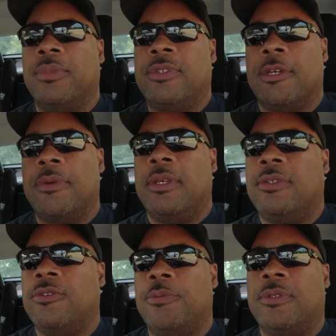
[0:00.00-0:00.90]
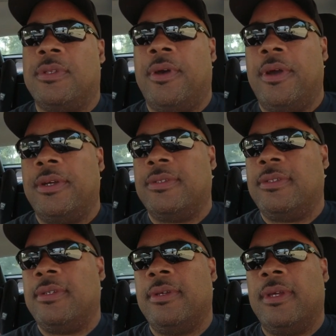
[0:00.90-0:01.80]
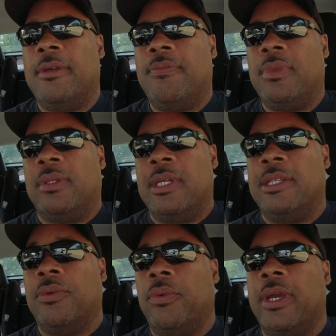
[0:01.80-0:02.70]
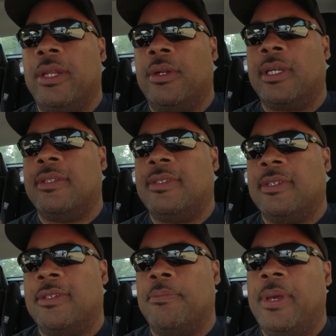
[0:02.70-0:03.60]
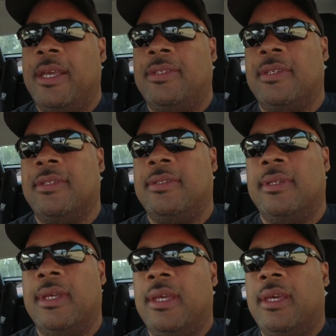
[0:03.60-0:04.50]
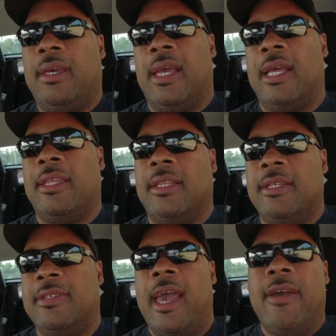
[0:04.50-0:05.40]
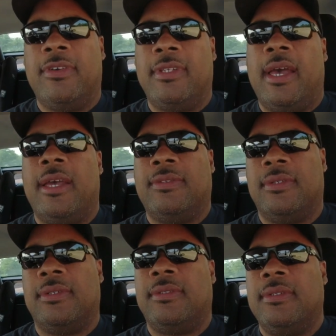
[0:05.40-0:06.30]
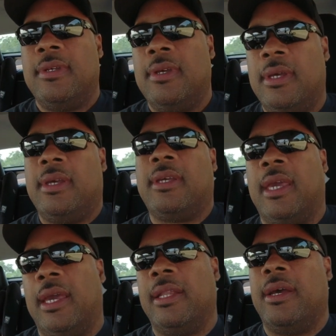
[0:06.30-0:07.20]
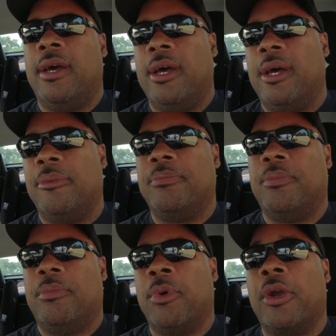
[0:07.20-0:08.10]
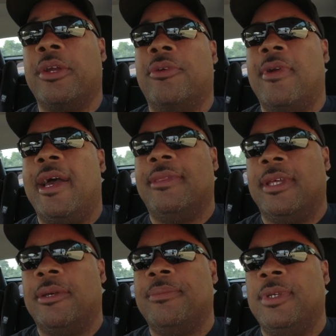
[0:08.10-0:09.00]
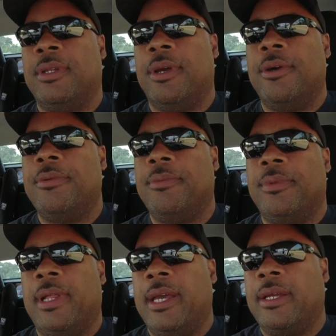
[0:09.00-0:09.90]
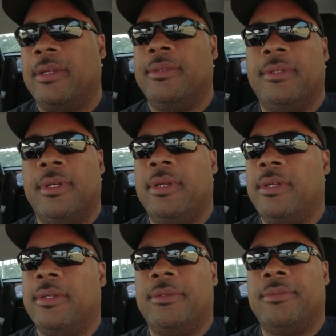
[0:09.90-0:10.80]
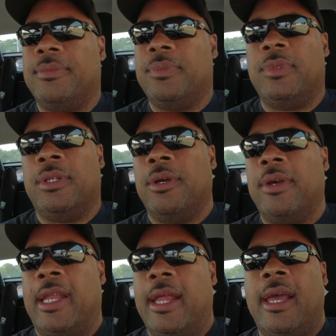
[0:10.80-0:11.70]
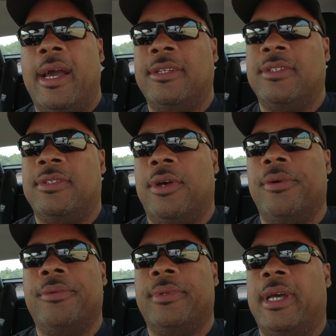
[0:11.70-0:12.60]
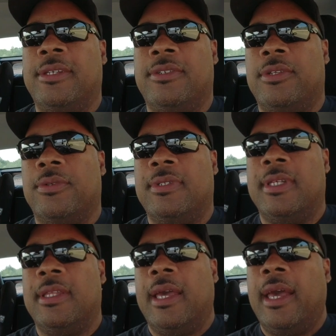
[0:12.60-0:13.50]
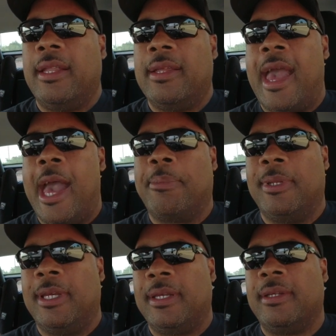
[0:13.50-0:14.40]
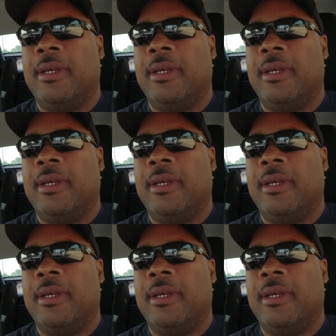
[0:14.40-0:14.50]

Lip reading: Some of these superstars need to win on a consistent basis, and then these advertisers can market around them, you know, like, you know, and I just don't see that happening.